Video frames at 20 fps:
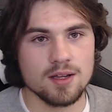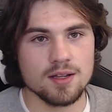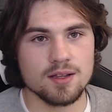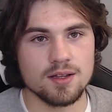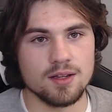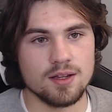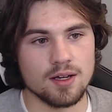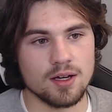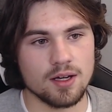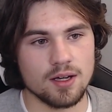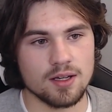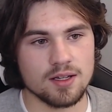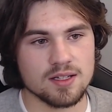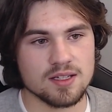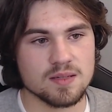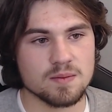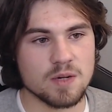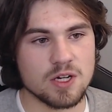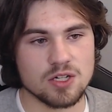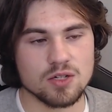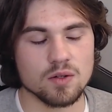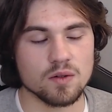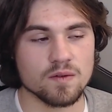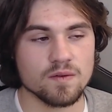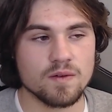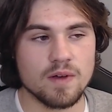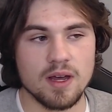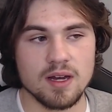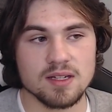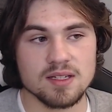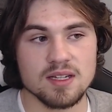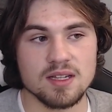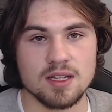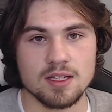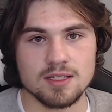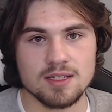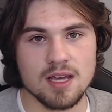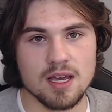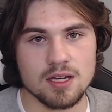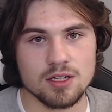the special effects and
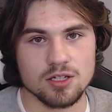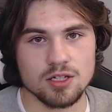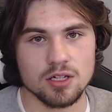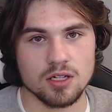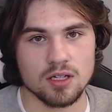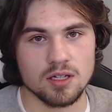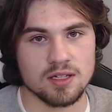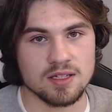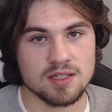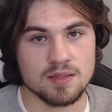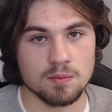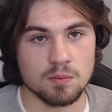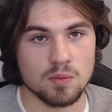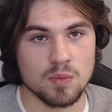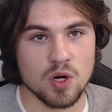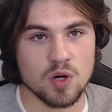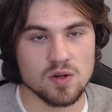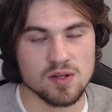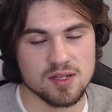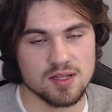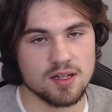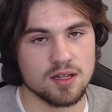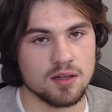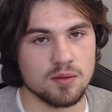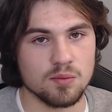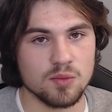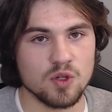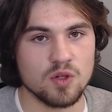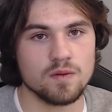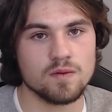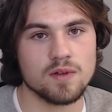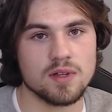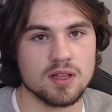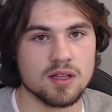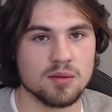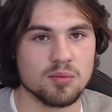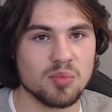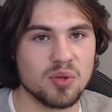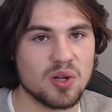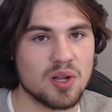the tension is most of the movie,
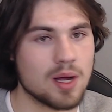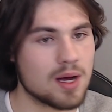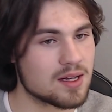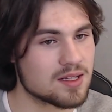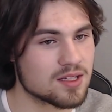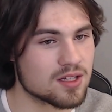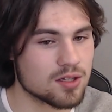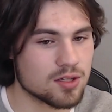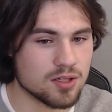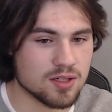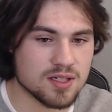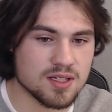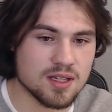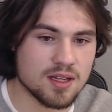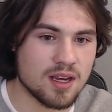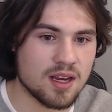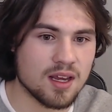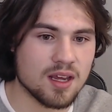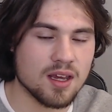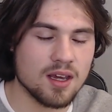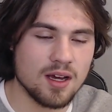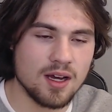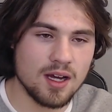and the plot's just like,